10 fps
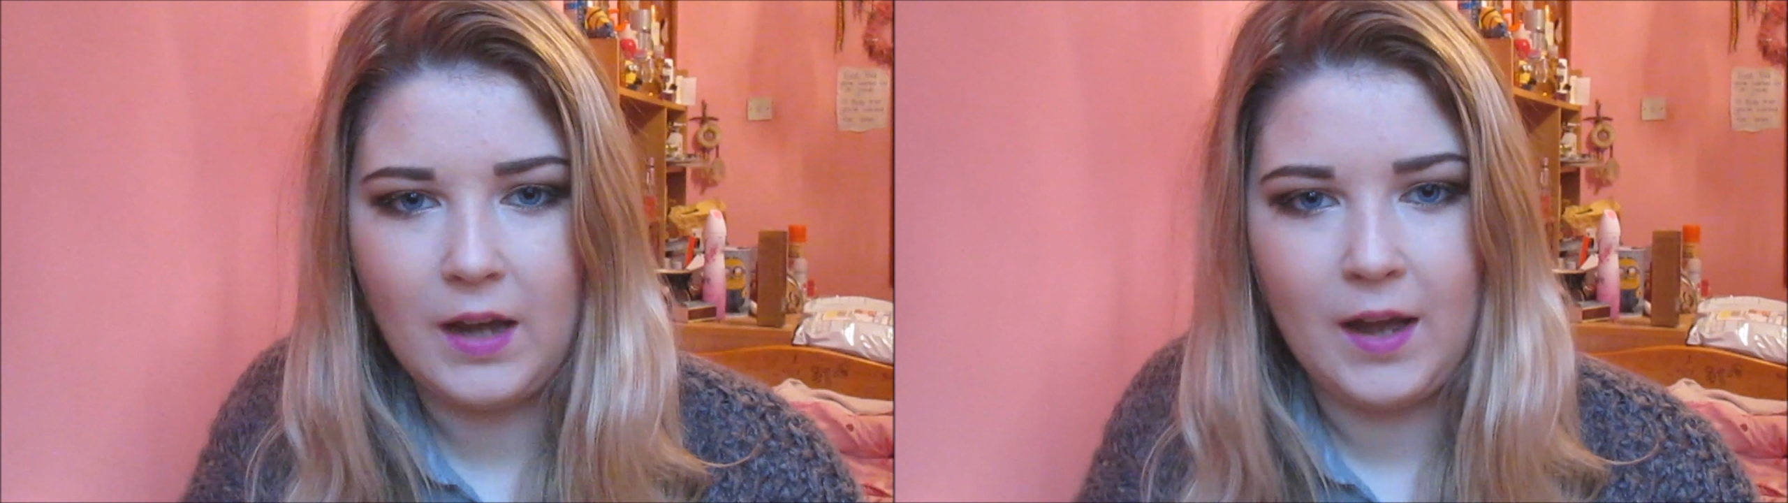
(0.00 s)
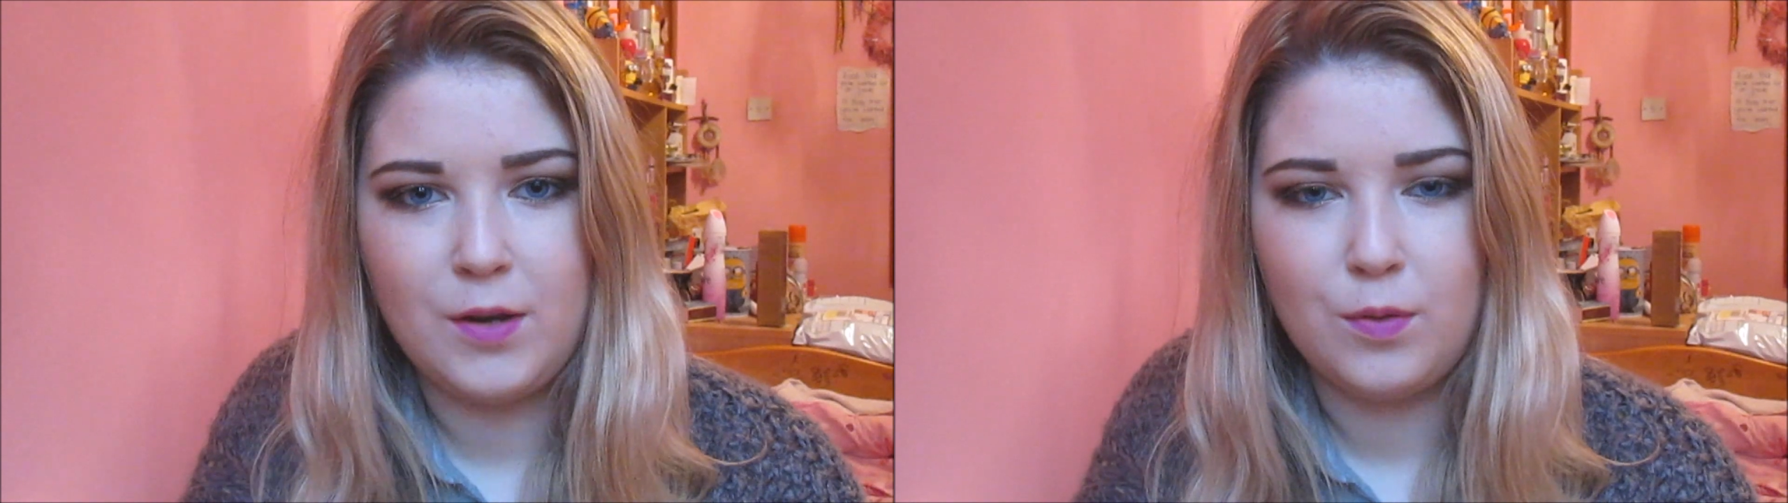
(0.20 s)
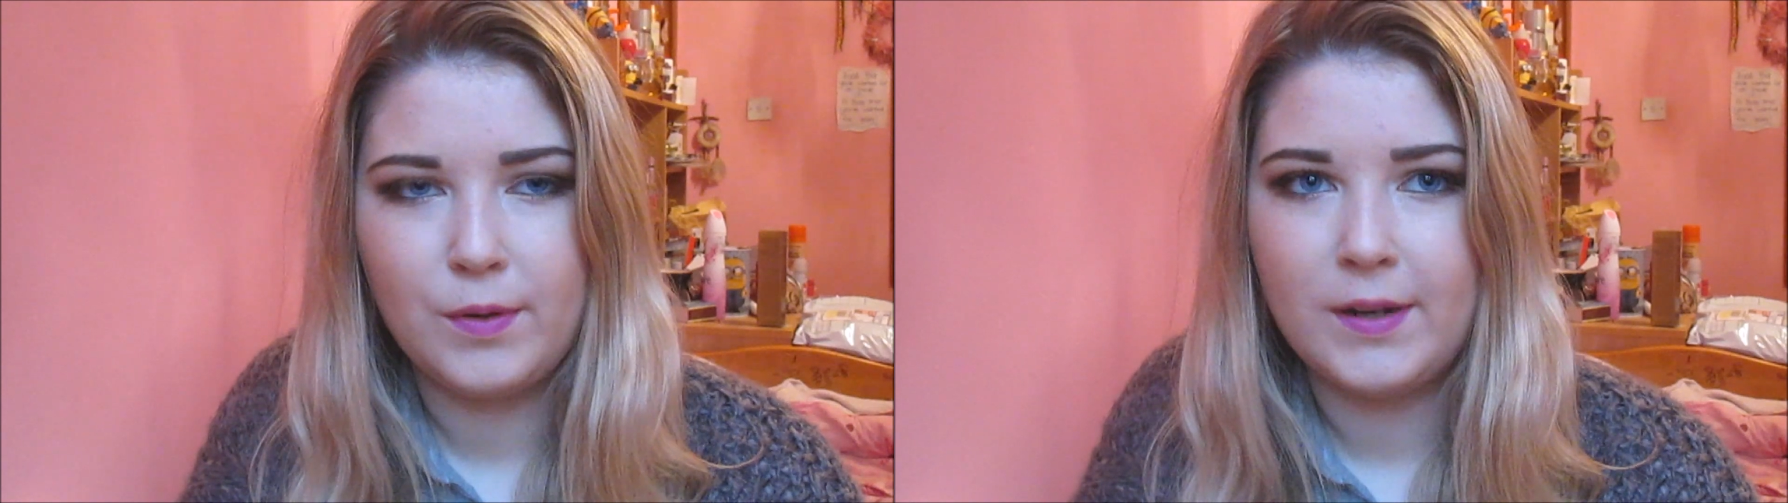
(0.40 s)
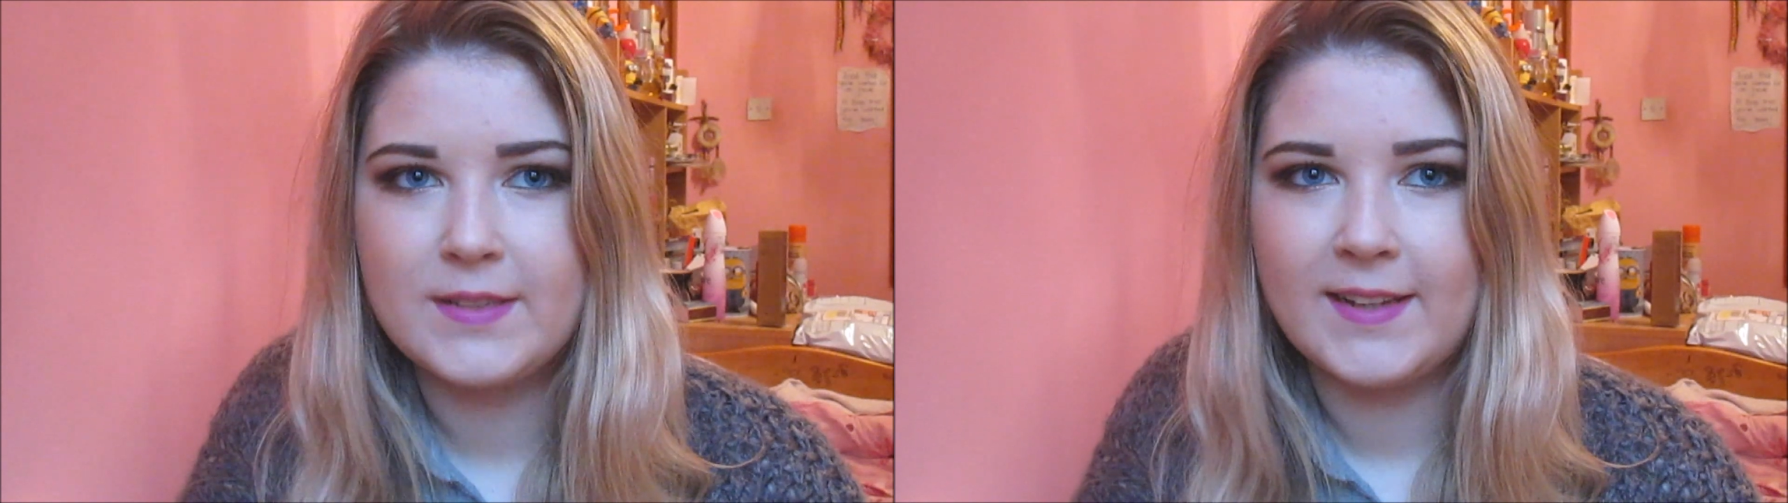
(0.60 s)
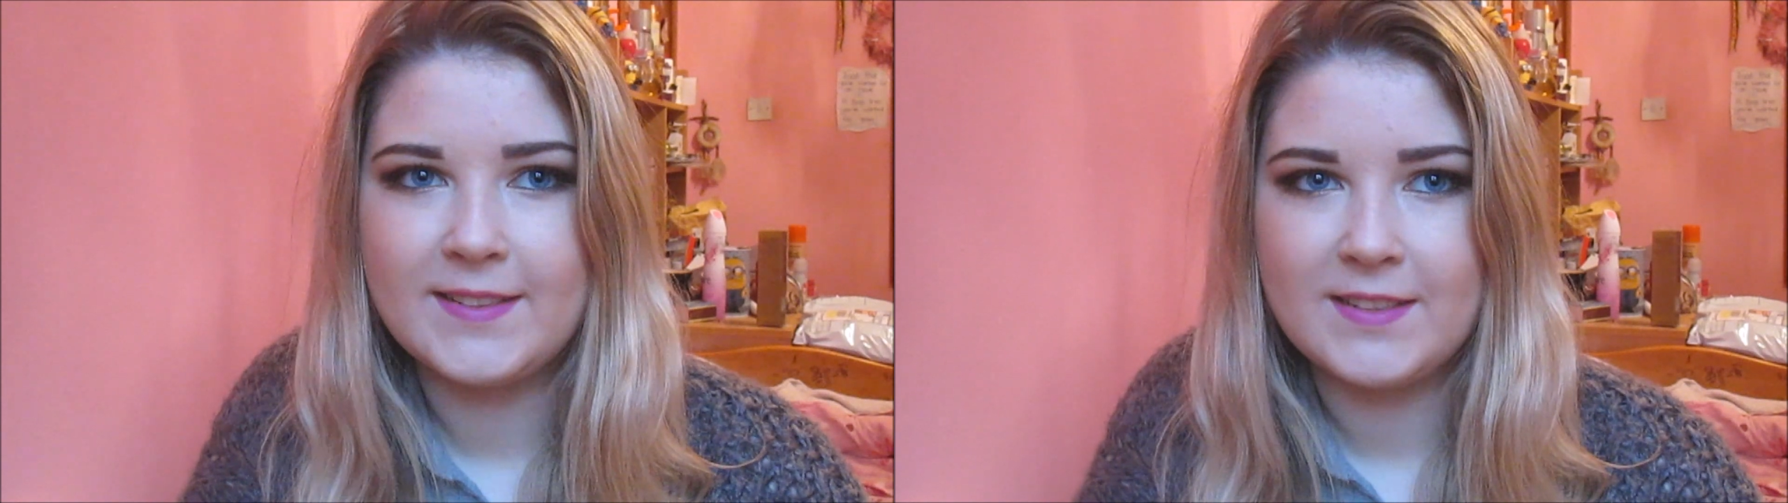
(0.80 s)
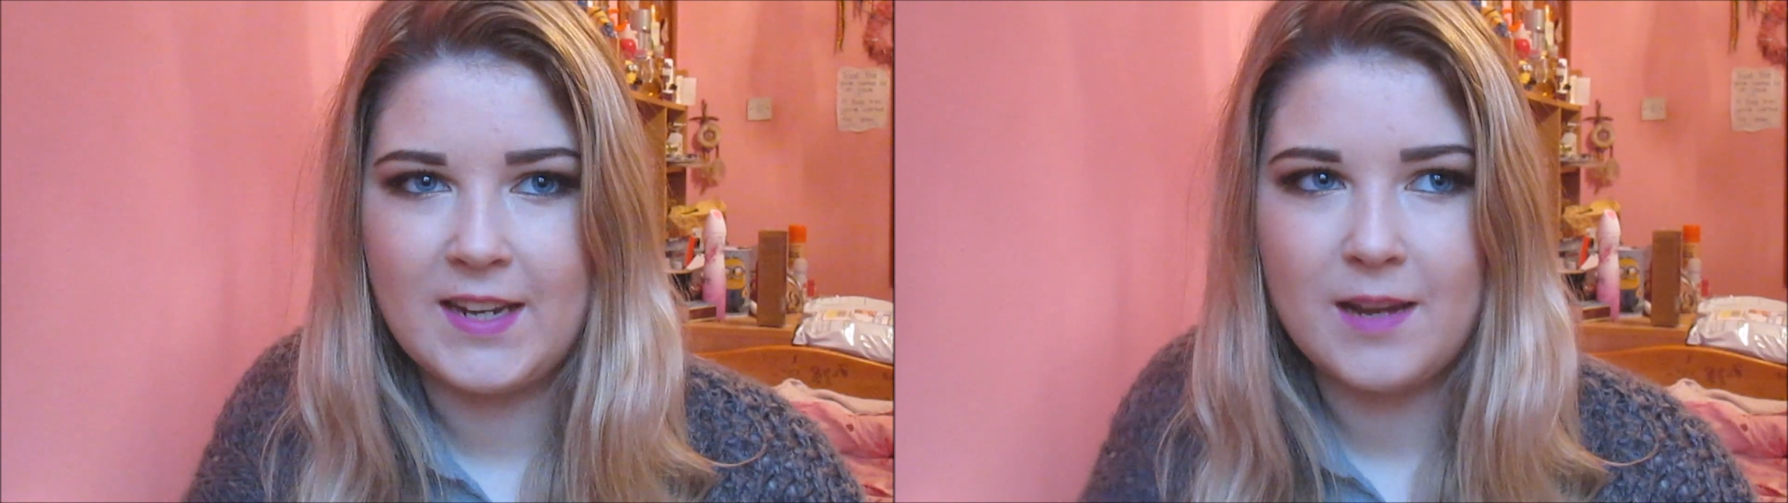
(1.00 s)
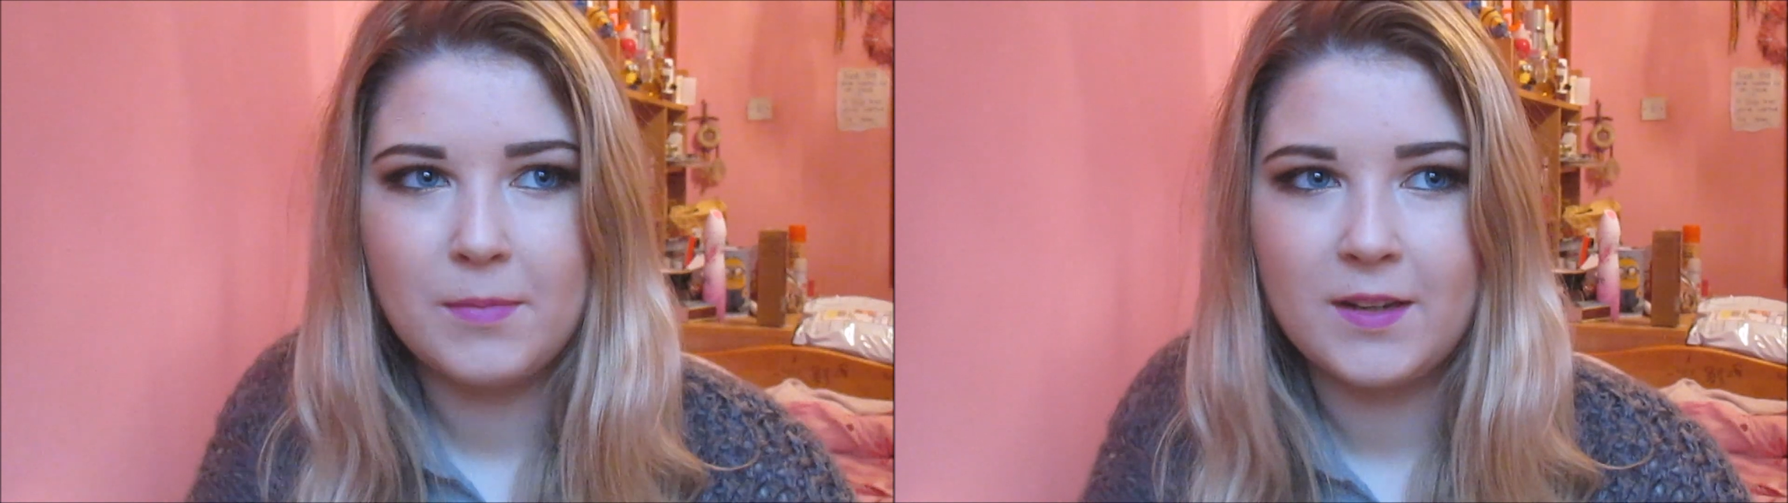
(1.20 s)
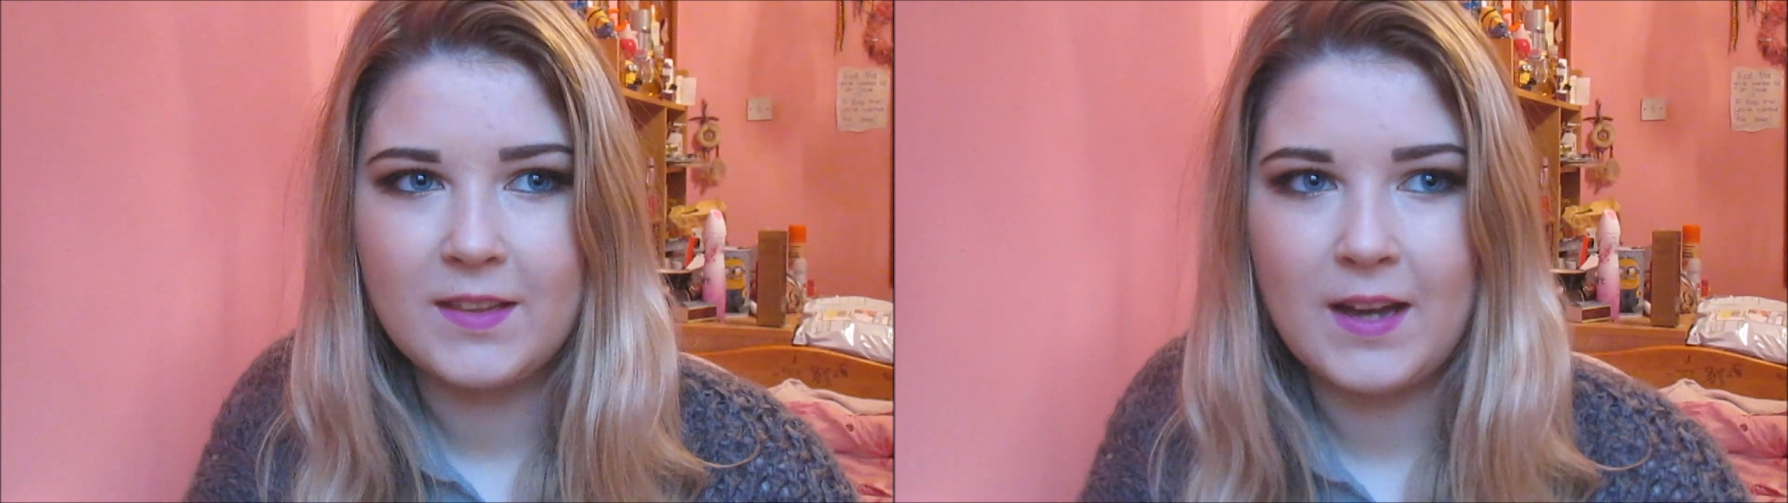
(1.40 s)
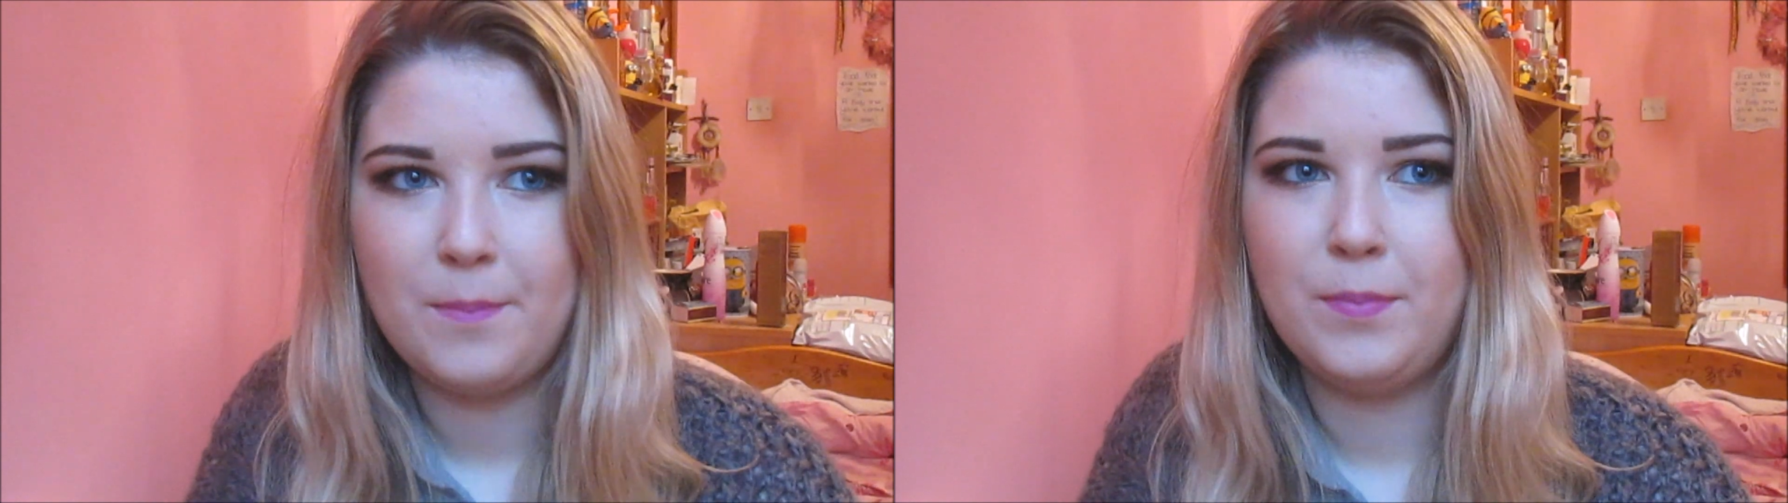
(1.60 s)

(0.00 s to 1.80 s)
and no one else has a name like that,